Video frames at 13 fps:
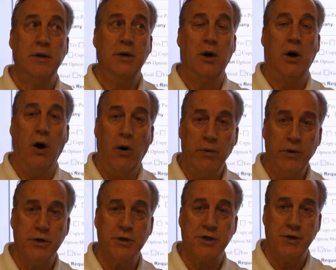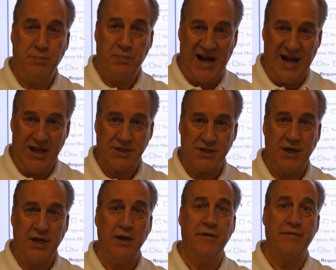owner's
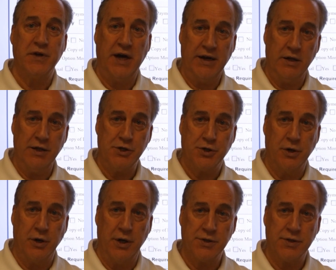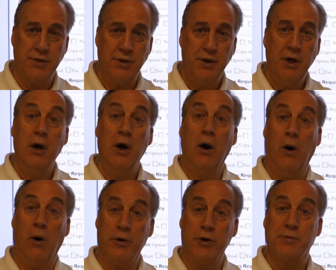policy of title insurance.
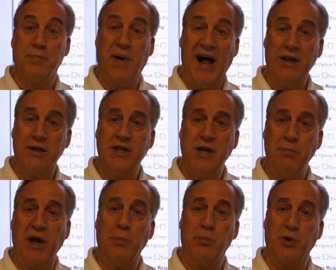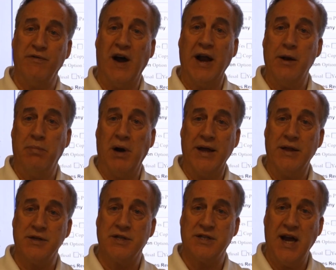Owner's policy being provided by the
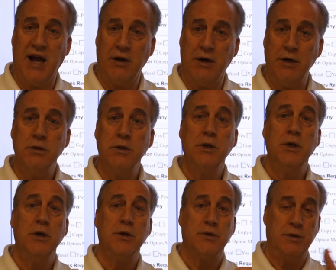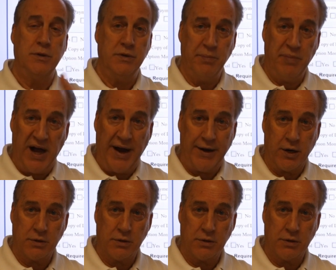seller to the buyer.